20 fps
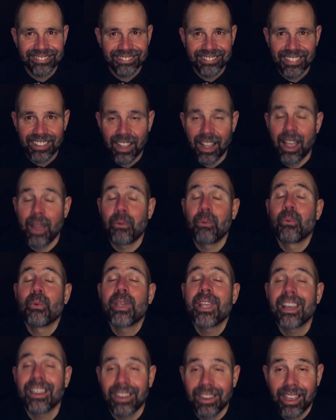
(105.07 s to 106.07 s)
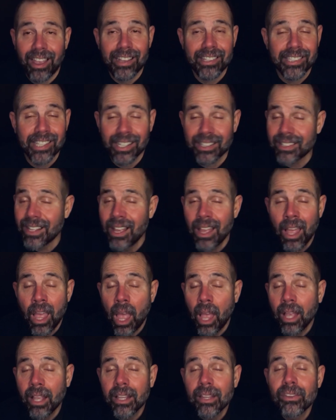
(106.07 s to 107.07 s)
I realized that
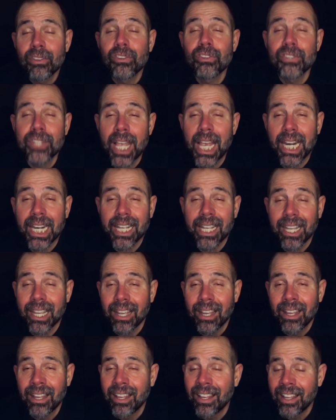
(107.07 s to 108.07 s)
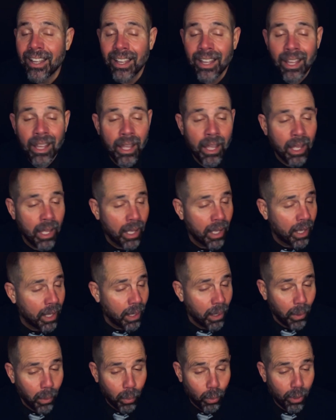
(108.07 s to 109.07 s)
selling
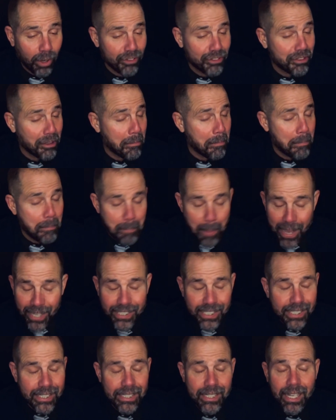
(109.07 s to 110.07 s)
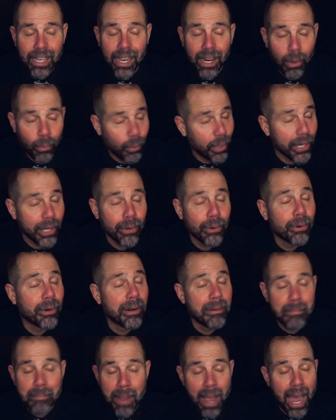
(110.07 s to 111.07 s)
was the best career a
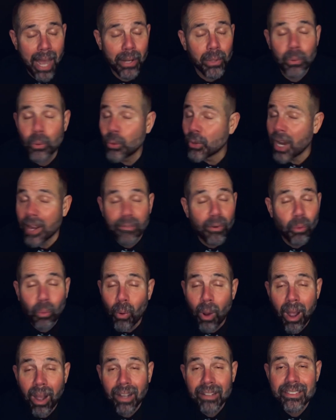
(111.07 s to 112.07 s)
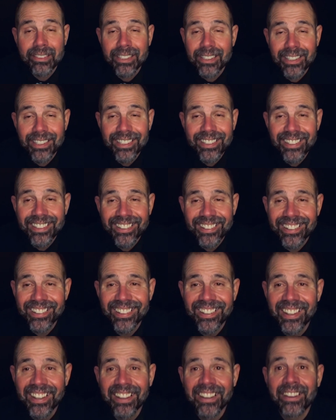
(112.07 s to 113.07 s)
man could ever want.
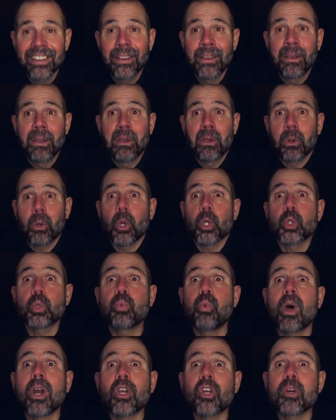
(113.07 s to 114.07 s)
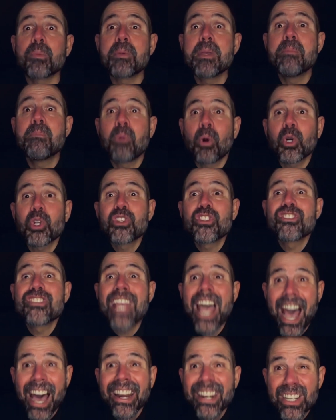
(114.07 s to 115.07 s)
Because what could be more
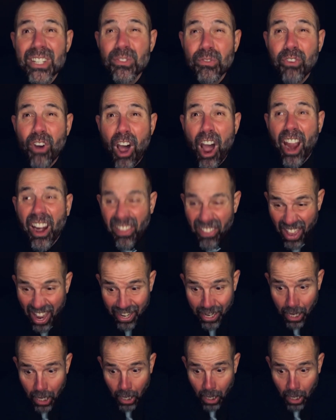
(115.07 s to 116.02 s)
satisfying than